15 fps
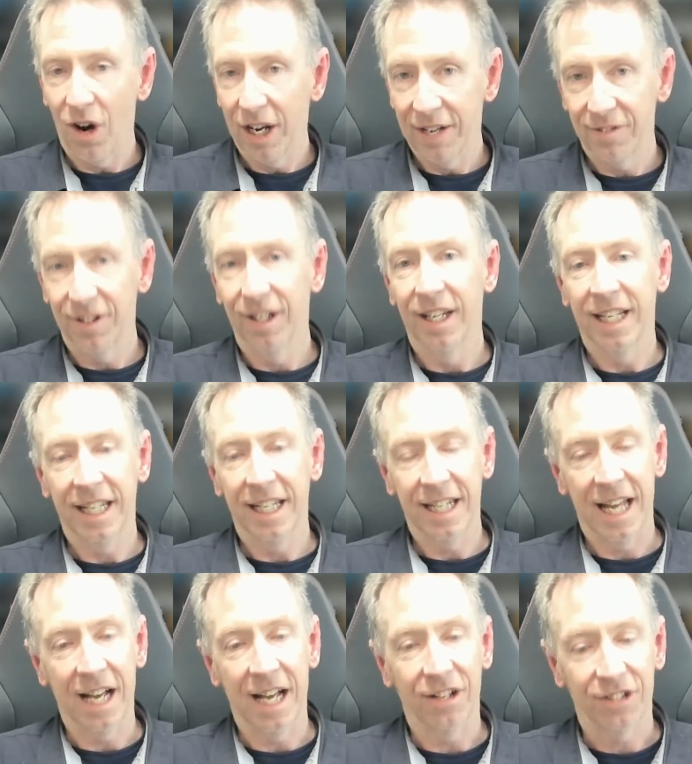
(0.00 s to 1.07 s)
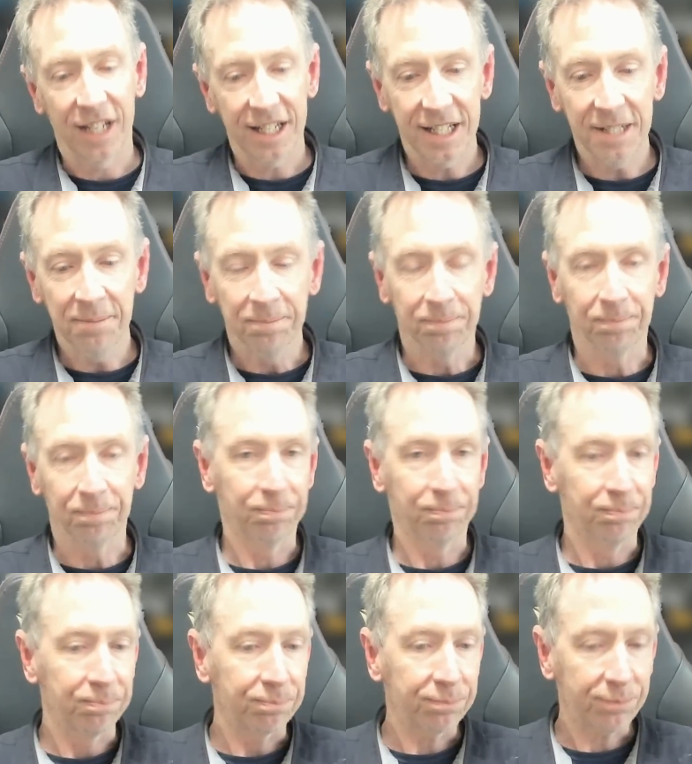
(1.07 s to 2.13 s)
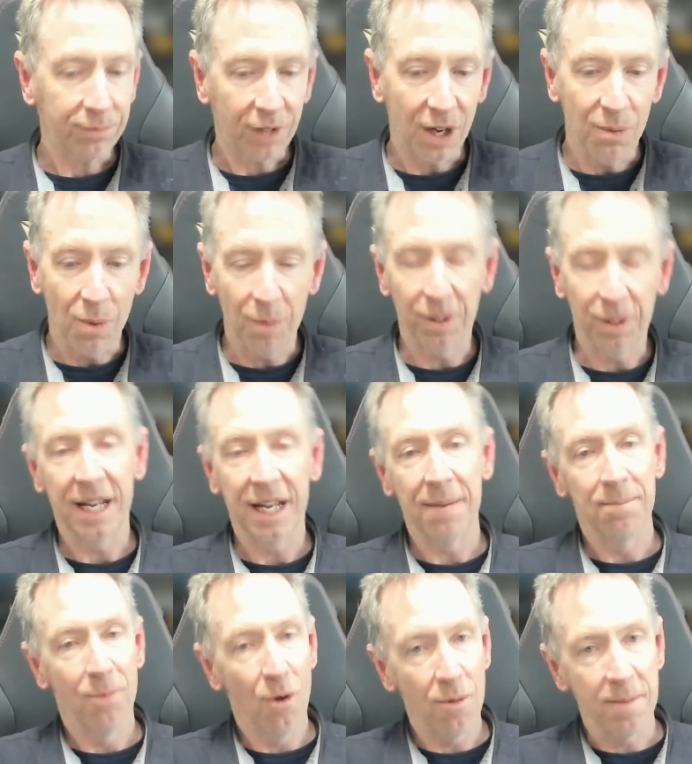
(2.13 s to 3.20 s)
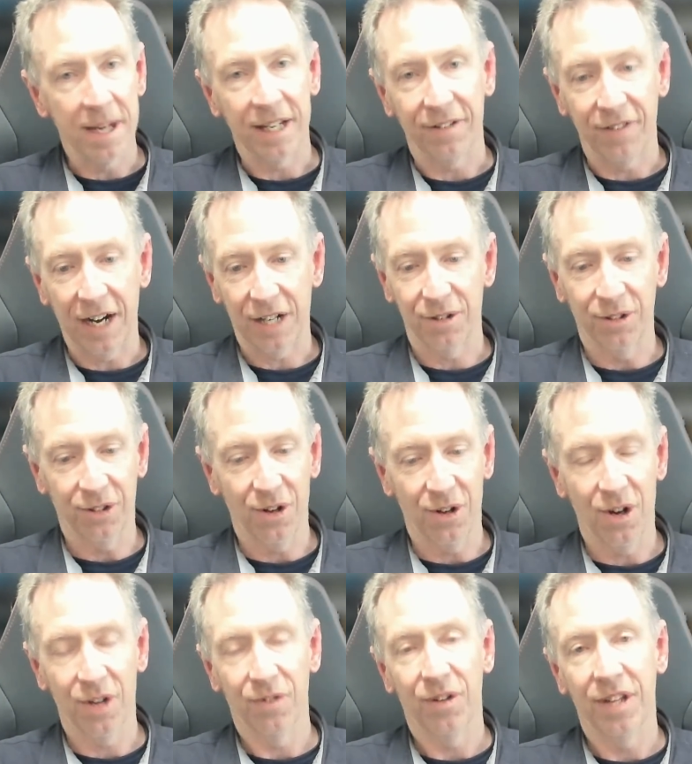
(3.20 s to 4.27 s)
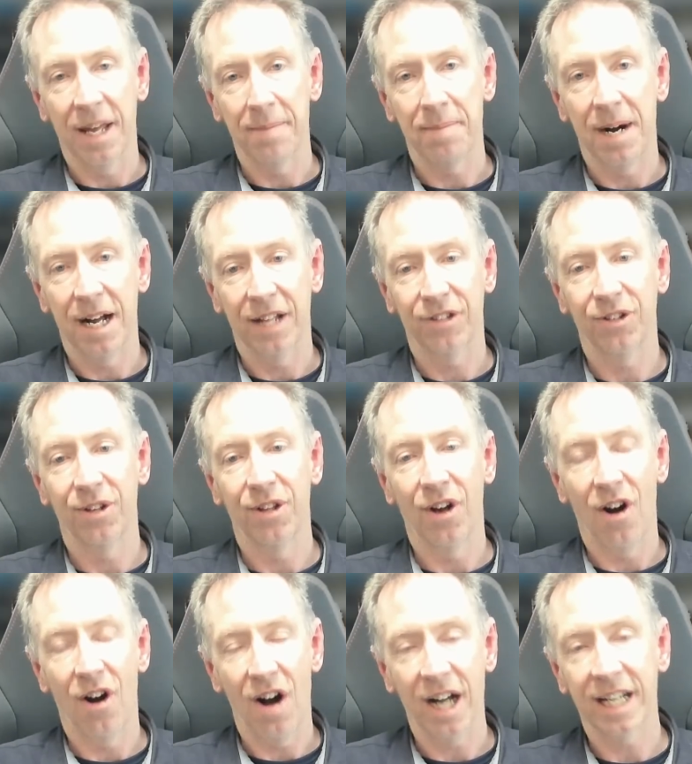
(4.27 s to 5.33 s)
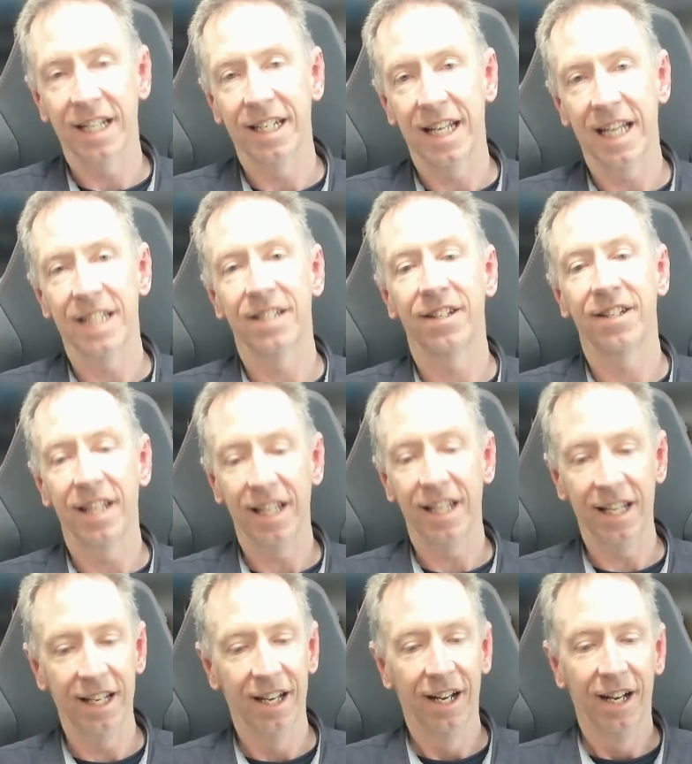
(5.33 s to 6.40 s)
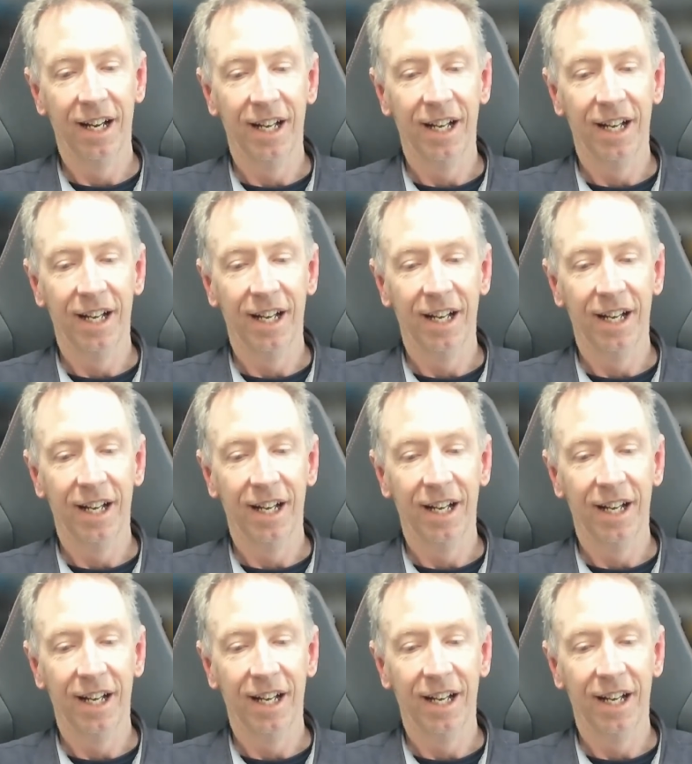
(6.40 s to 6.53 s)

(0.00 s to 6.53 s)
high level in-house testing. When we get more manufacturers kind of on that path, so that I can test the